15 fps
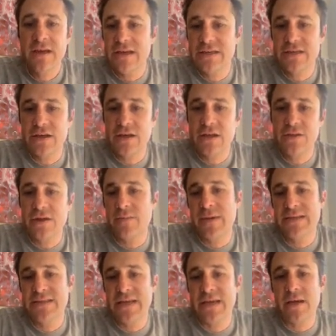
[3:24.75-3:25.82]
until they're
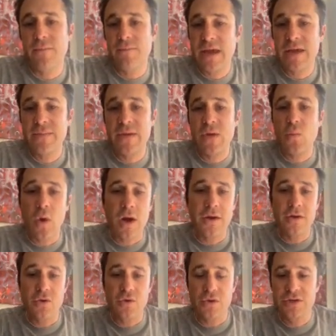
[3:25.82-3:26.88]
missing maybe
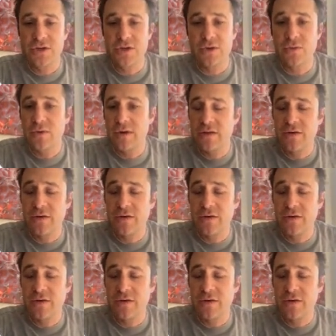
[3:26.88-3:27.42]
1 or 2